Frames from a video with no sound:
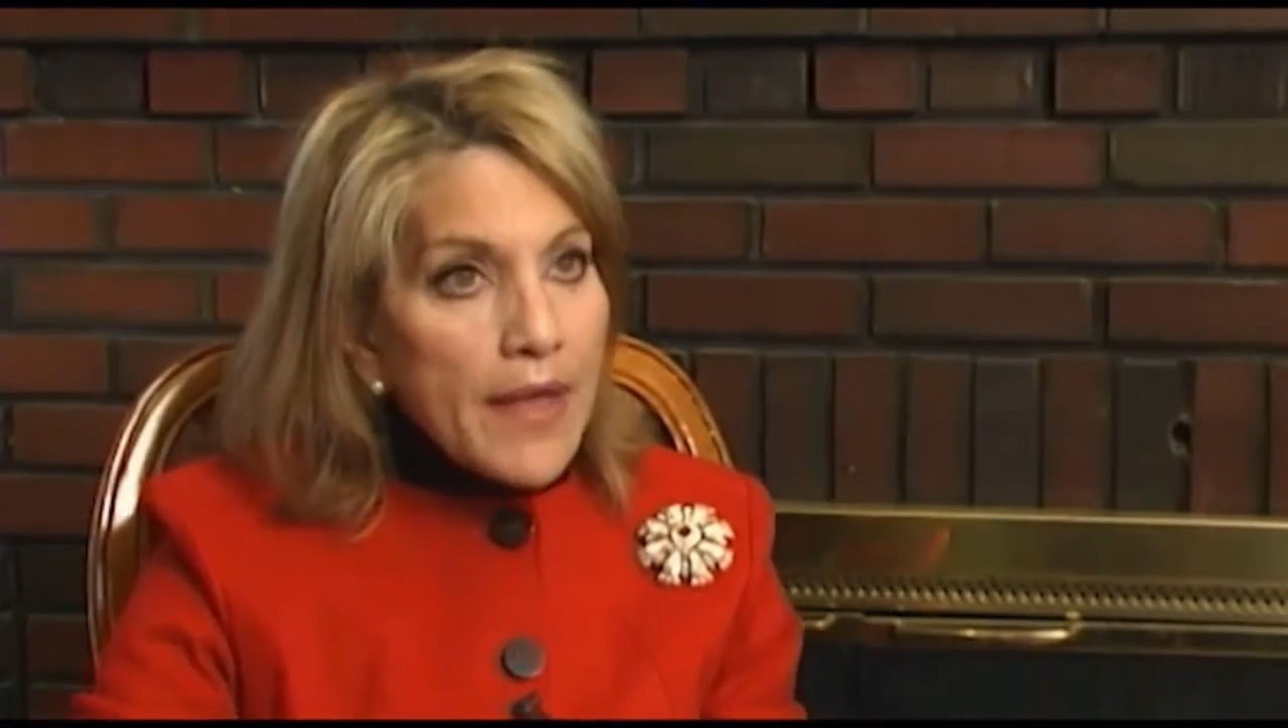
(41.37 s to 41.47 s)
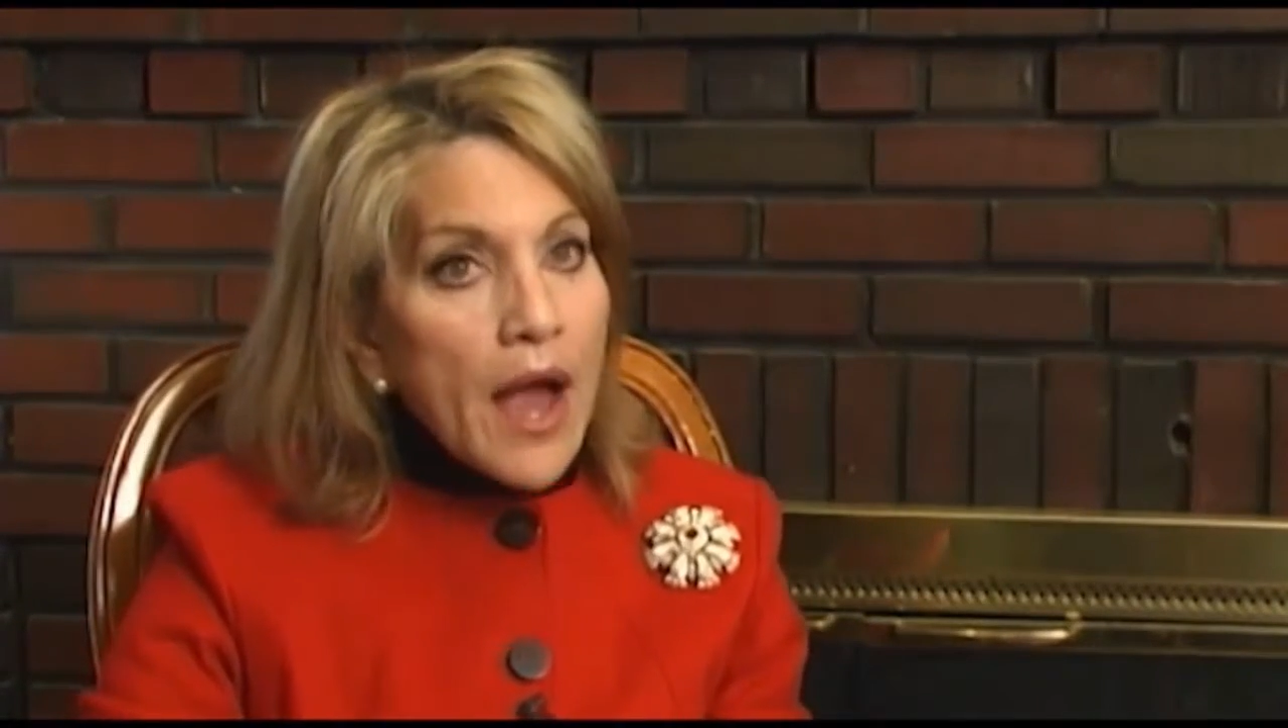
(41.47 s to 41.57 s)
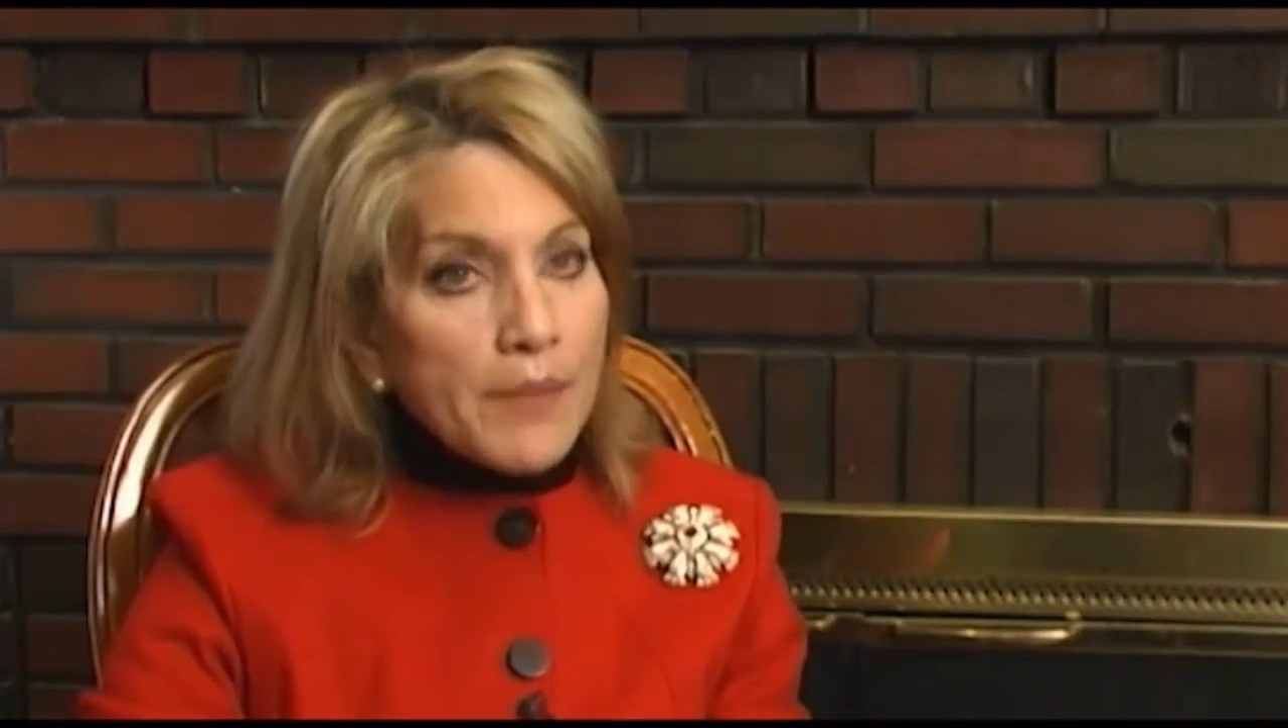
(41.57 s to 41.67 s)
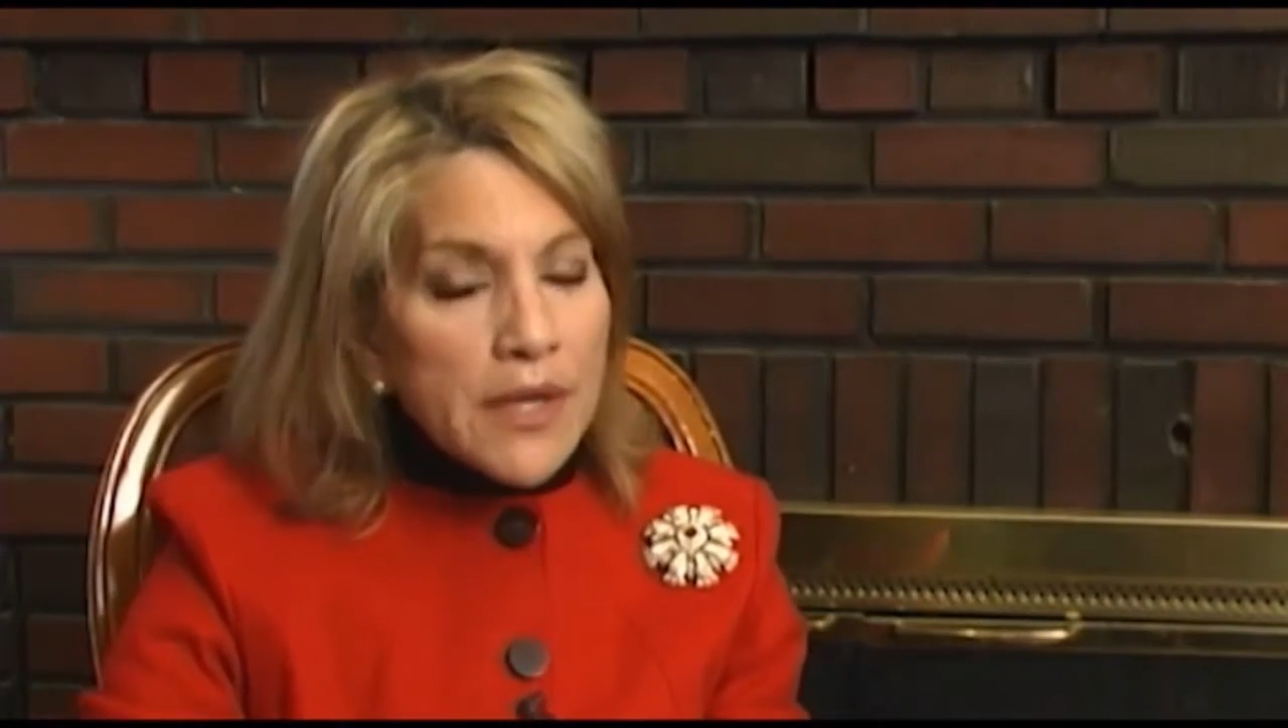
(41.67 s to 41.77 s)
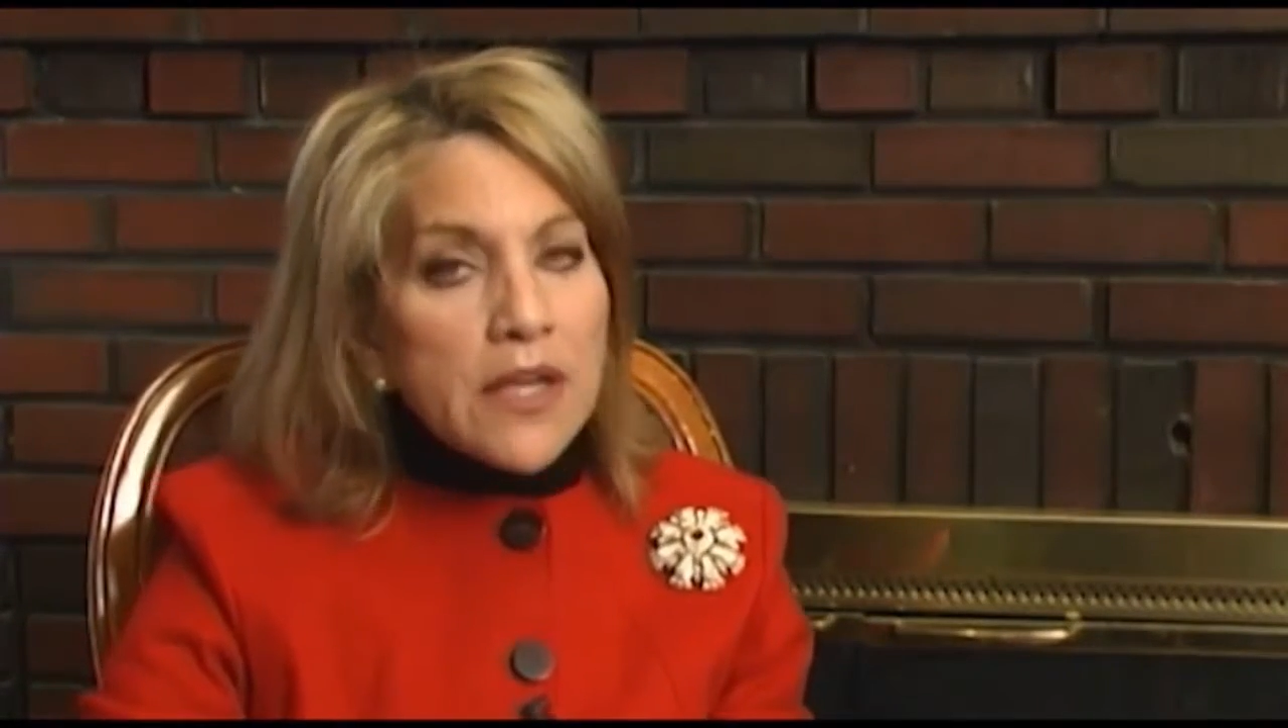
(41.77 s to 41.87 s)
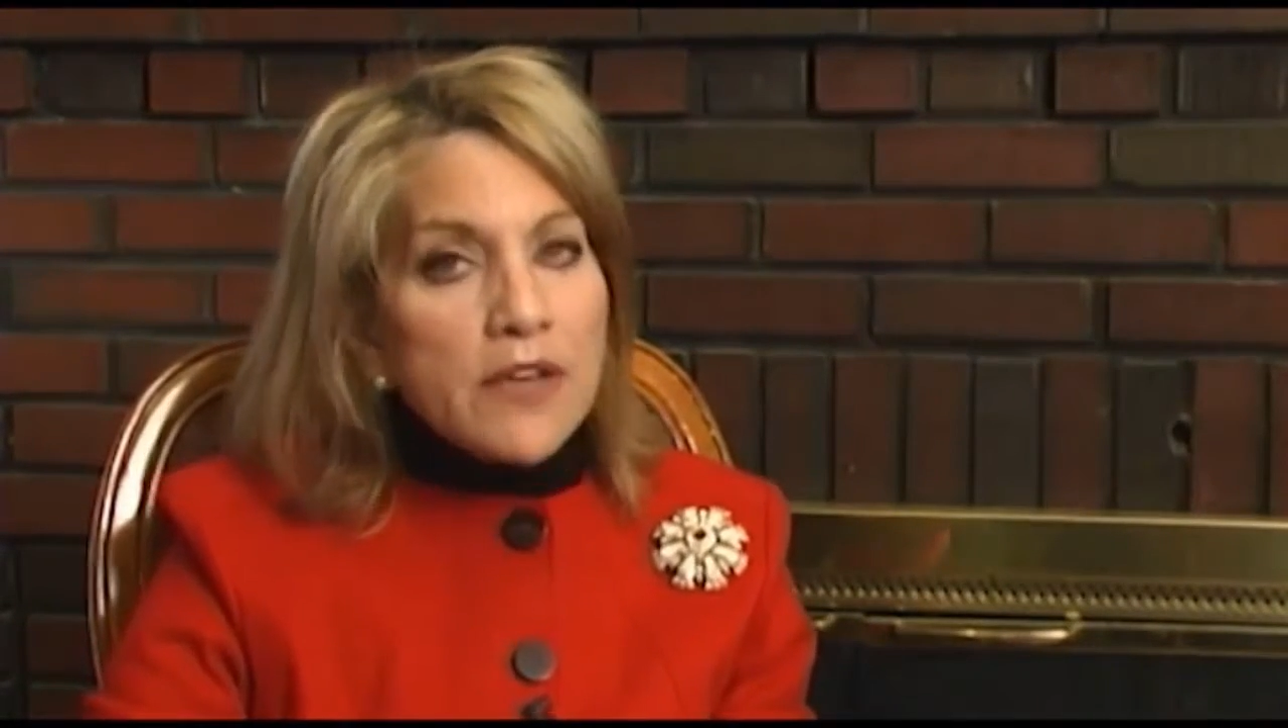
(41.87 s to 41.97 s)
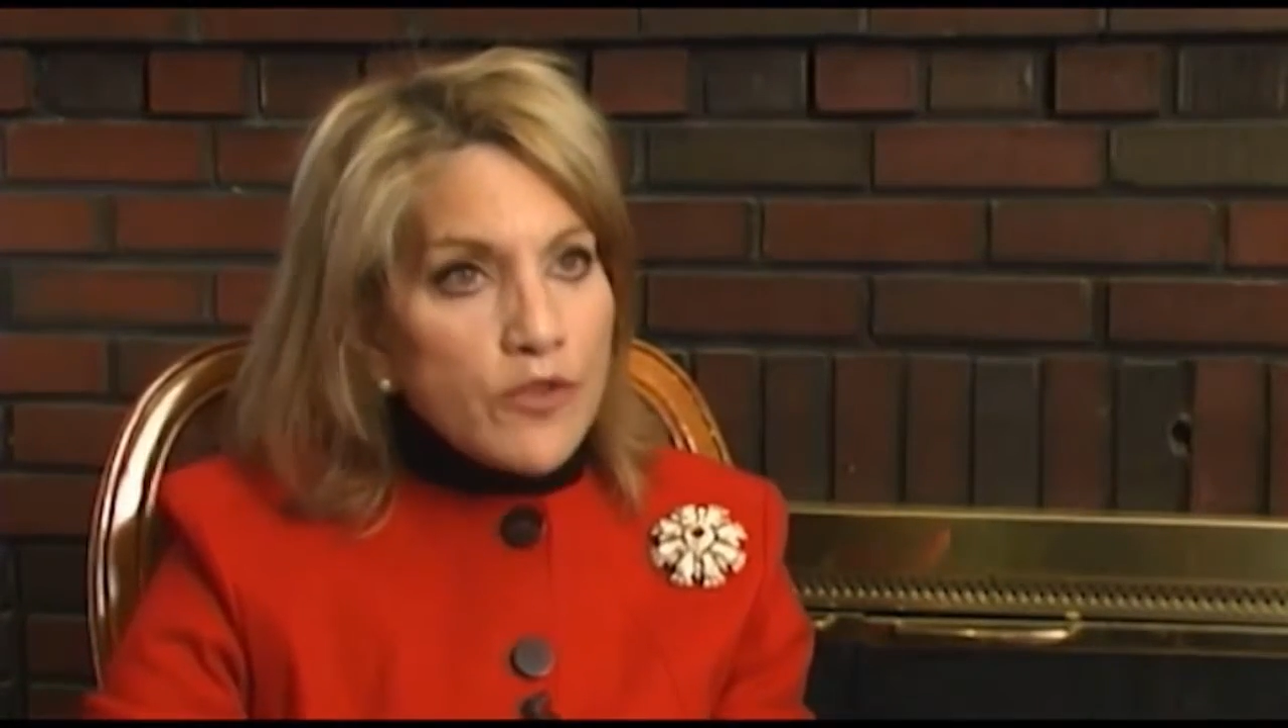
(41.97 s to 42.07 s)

I'm going to give